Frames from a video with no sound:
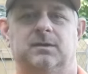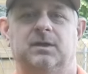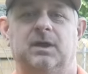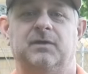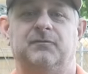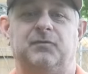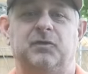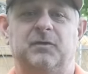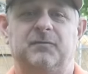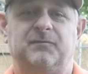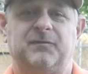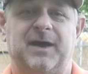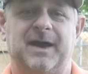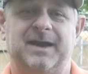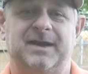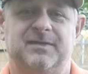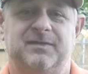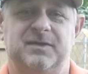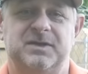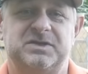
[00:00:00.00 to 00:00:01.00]
If you're
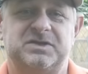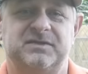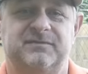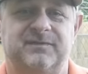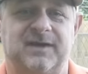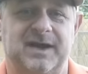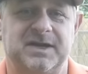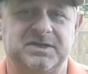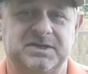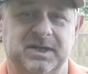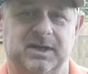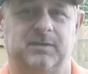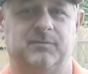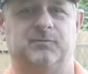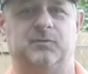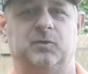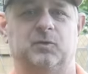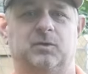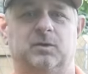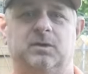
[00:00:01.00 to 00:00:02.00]
finding this advice
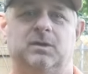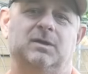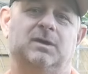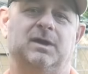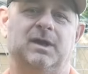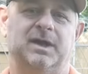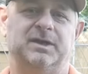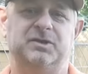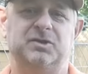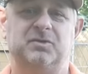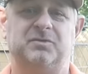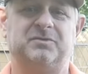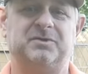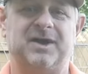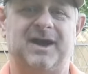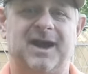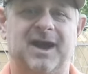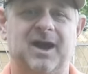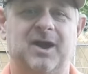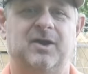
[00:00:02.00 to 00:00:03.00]
helpful and you're
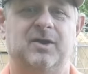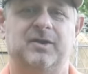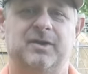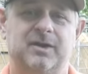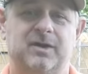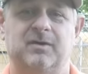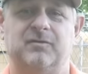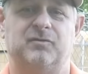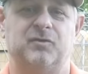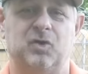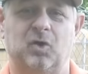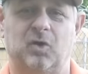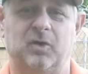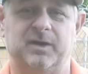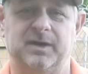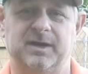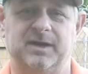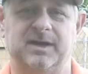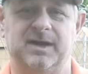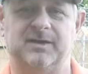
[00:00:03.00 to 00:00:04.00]
tired of
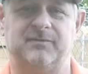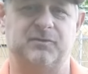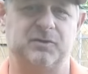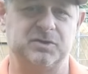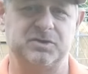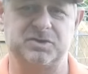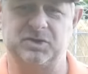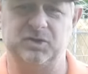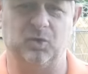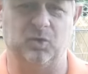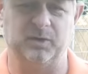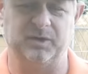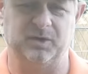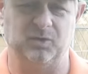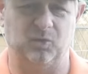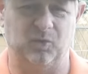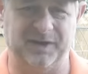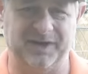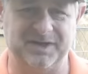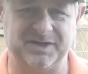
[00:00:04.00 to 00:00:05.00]
gardening efforts going to
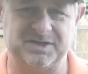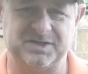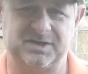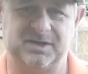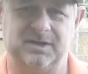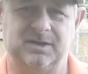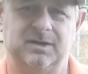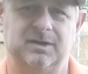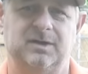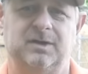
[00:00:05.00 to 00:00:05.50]
waste,